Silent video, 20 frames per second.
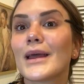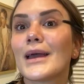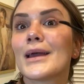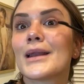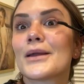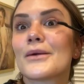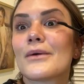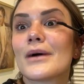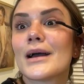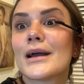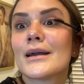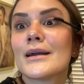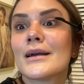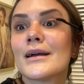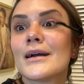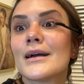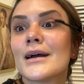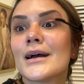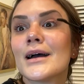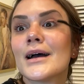Anyway,
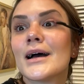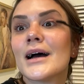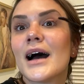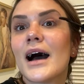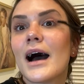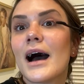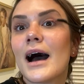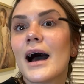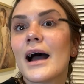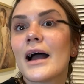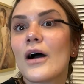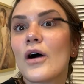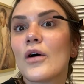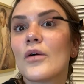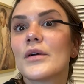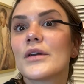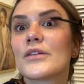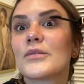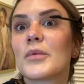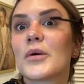I
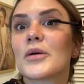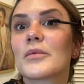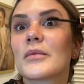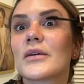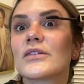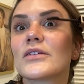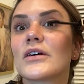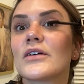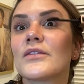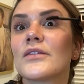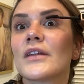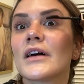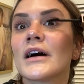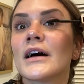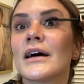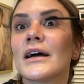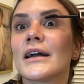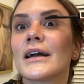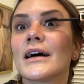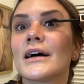always poke myself in the
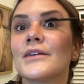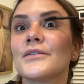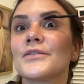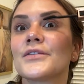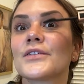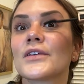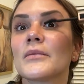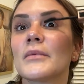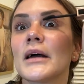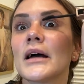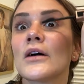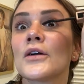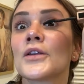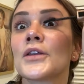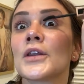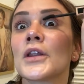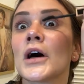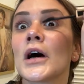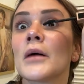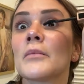eye. I've
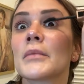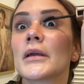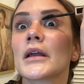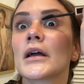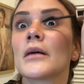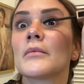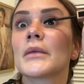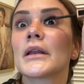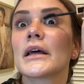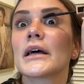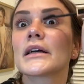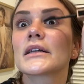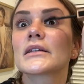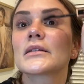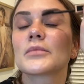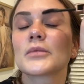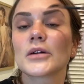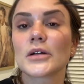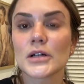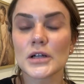somehow not become an
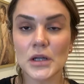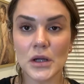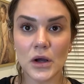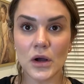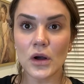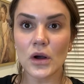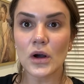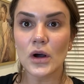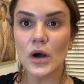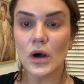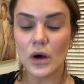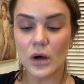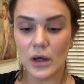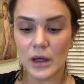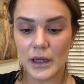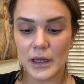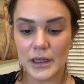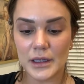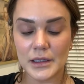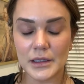expert
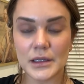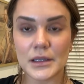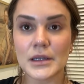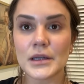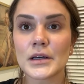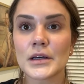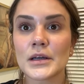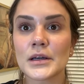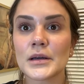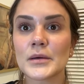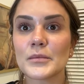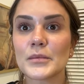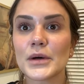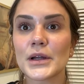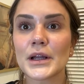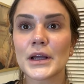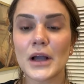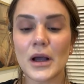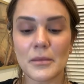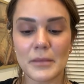on
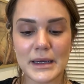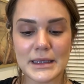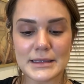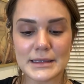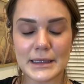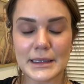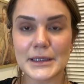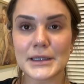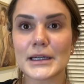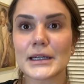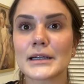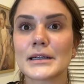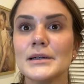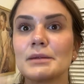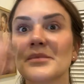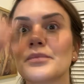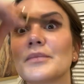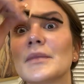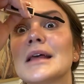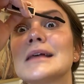putting on mascara,
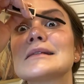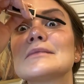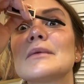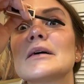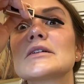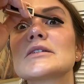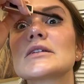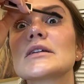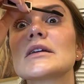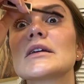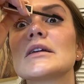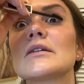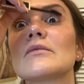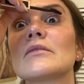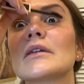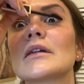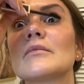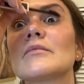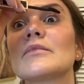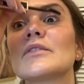especially
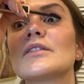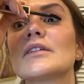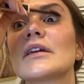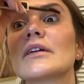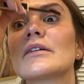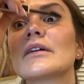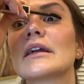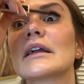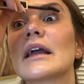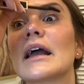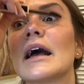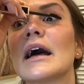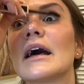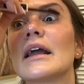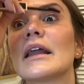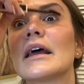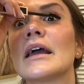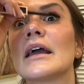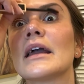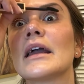when I'm staring
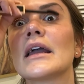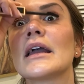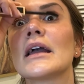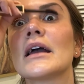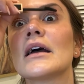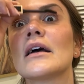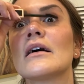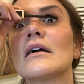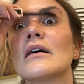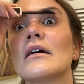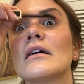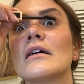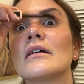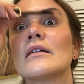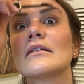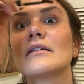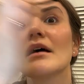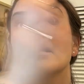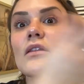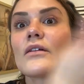at a
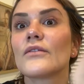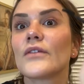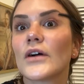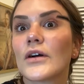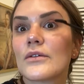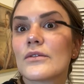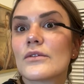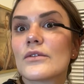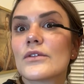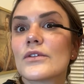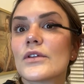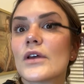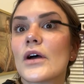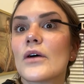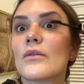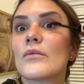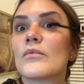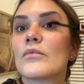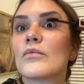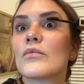telephone.
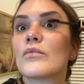So